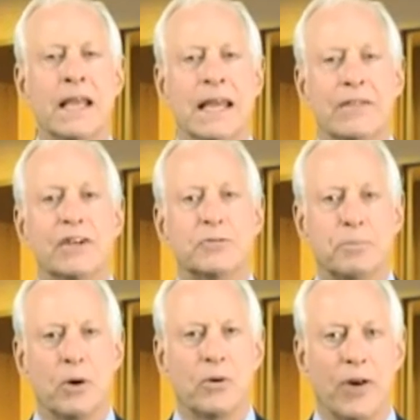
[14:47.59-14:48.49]
In this
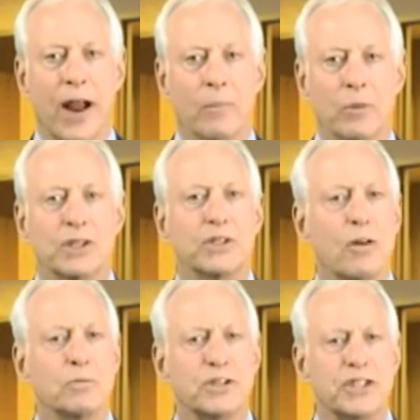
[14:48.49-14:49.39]
program, which is
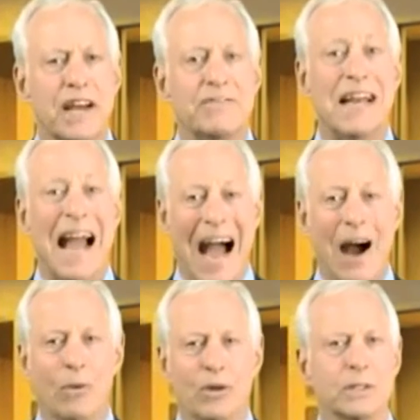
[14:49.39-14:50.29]
almost 7
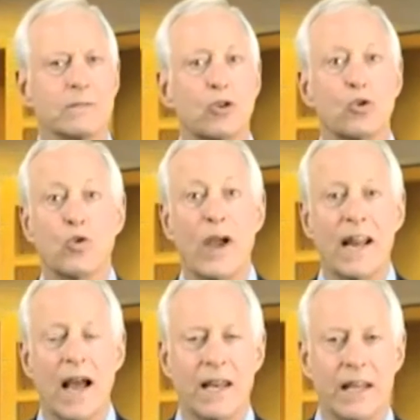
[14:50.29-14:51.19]
hours of great
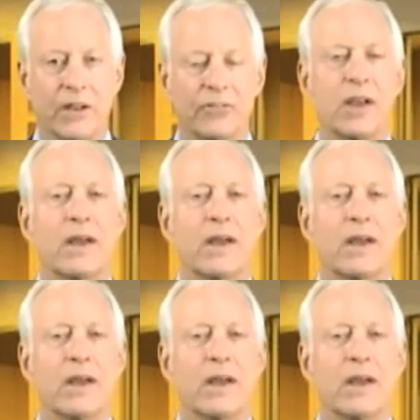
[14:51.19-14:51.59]
ideas,